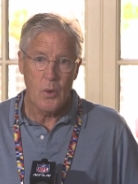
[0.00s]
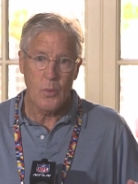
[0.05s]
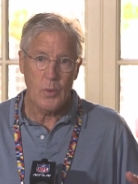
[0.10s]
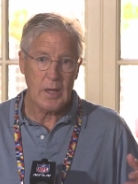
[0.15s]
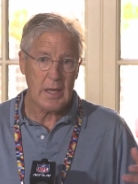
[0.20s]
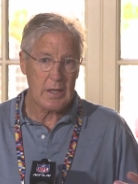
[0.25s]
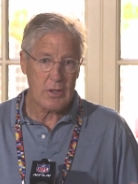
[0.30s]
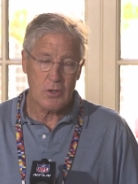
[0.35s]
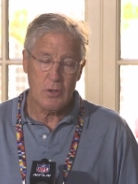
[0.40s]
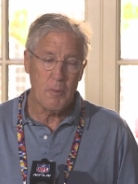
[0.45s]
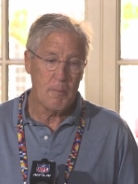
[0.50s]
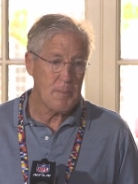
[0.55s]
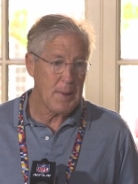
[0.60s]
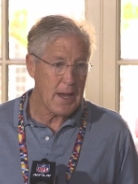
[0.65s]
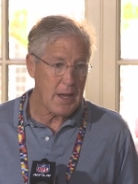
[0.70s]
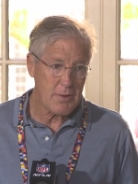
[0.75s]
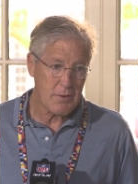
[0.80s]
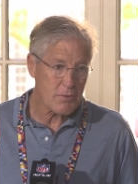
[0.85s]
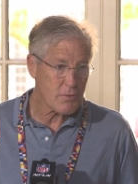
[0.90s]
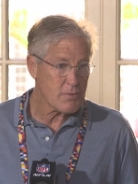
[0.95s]
we got two
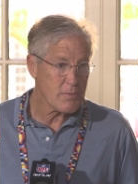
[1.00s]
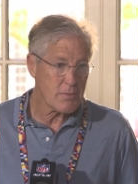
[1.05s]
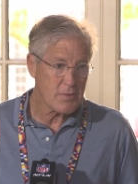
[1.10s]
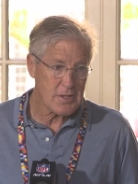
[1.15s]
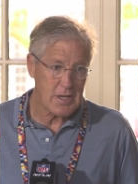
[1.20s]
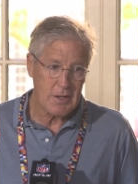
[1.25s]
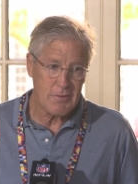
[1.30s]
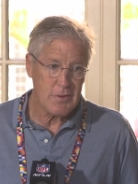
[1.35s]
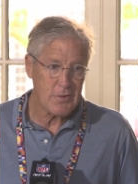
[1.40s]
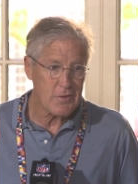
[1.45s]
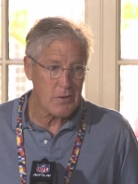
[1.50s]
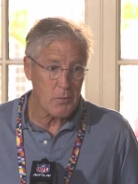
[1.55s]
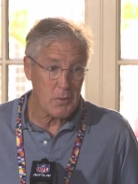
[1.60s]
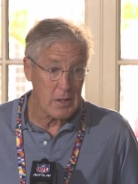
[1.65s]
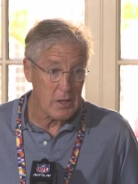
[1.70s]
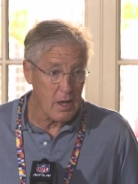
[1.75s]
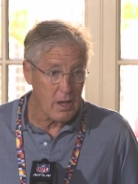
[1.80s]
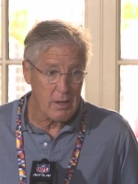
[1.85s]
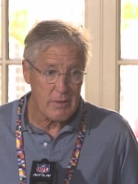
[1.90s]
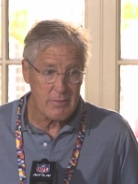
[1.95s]
pounder safeties that we
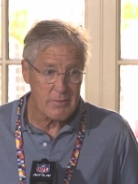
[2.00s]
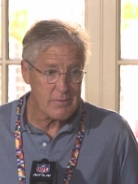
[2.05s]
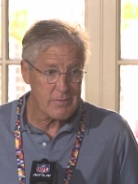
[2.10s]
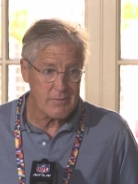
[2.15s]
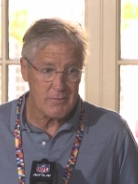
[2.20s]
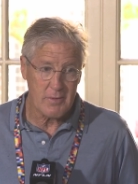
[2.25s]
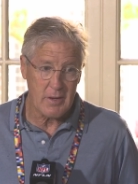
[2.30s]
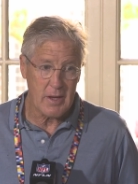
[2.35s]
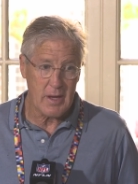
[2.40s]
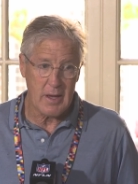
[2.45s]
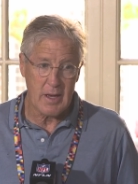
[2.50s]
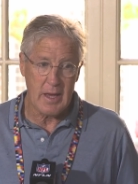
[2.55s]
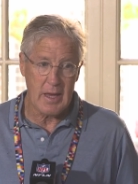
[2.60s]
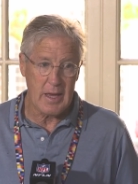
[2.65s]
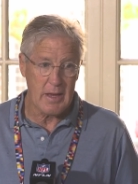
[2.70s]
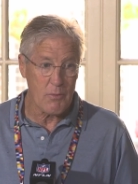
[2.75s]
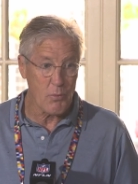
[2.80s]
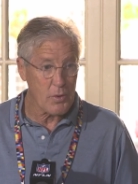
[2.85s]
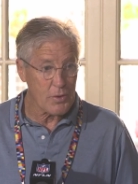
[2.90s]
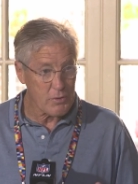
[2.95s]
love
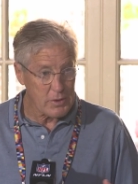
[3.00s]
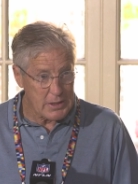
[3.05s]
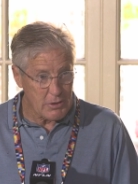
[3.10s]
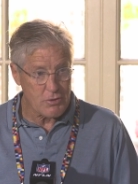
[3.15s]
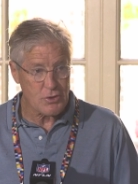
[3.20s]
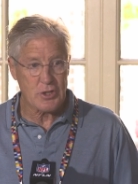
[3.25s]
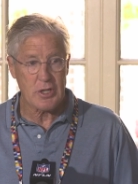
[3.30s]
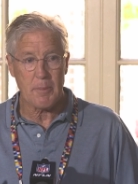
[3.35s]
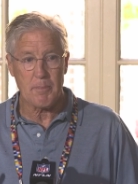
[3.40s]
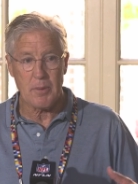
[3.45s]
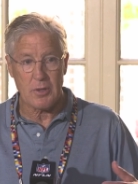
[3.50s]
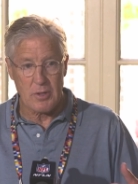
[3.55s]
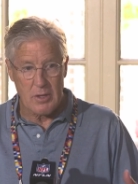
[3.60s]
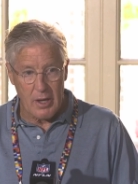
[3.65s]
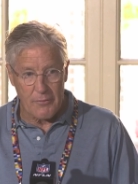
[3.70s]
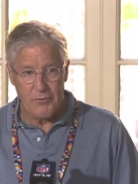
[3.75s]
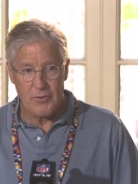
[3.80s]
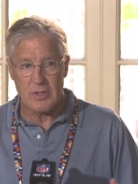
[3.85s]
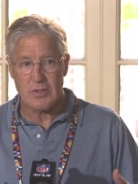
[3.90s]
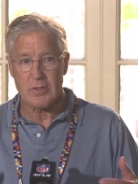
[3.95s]
uh, with leadership and
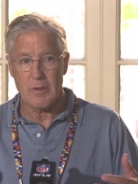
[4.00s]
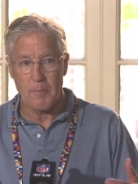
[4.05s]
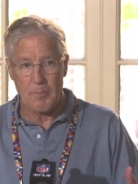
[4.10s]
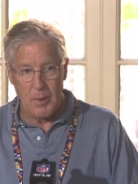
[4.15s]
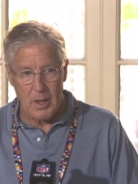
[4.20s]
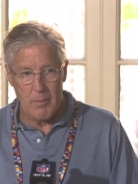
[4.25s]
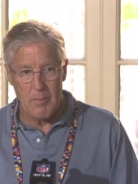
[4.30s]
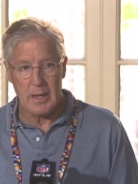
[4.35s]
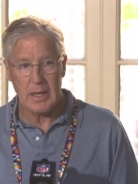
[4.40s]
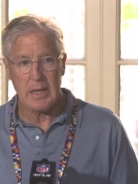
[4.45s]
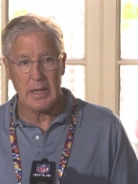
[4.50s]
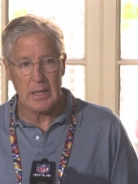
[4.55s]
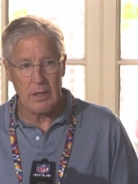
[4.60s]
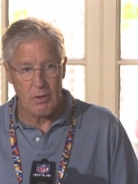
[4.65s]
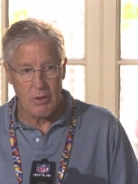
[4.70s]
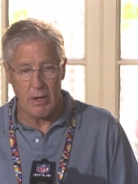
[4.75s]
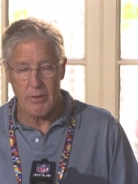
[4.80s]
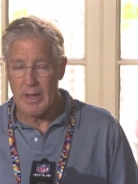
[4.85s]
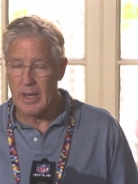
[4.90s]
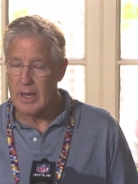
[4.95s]
toughness and playmaking
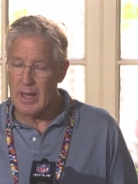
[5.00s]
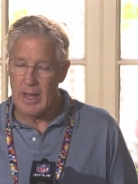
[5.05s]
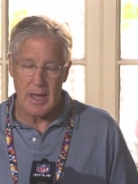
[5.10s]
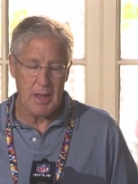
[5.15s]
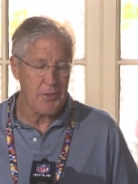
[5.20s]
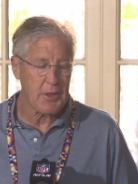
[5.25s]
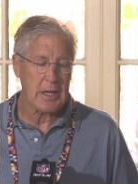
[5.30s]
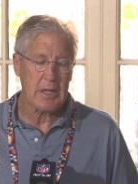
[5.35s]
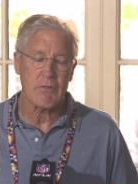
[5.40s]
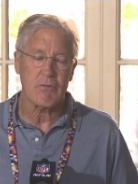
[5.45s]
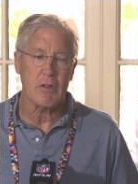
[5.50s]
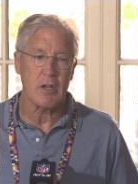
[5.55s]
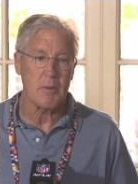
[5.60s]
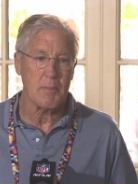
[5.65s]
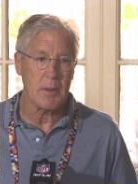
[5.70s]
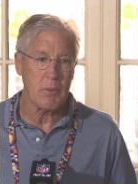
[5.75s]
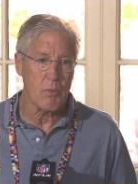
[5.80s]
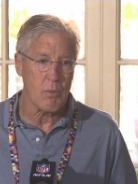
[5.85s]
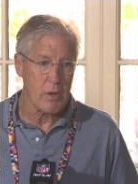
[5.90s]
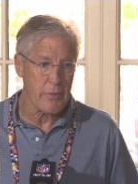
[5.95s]
and all that. I think it's going to
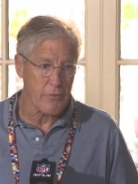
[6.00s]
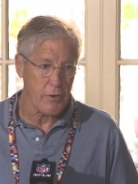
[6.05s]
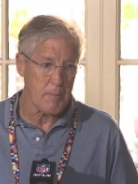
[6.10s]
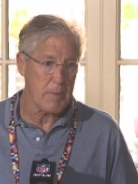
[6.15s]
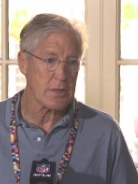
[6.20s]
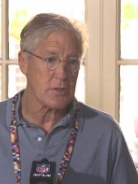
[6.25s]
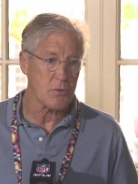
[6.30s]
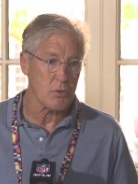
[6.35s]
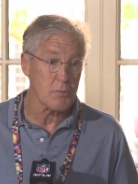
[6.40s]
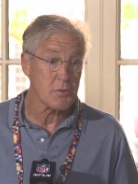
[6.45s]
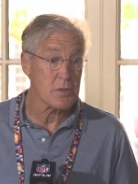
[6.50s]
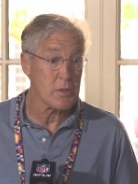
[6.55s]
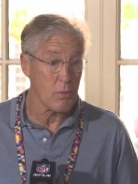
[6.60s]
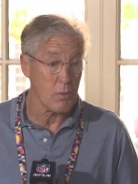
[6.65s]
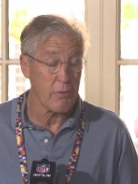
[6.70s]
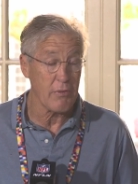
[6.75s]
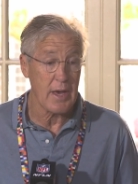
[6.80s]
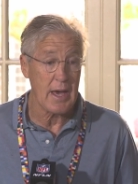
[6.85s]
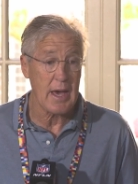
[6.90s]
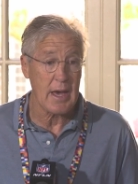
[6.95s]
be one of our best groups that
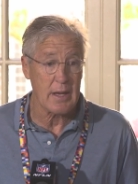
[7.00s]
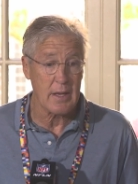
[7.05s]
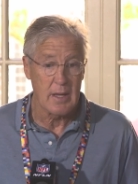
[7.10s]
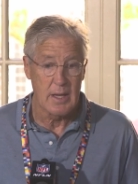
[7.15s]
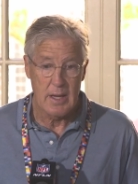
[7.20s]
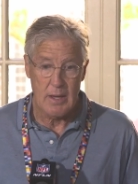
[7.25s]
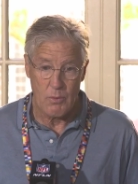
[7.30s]
we've had.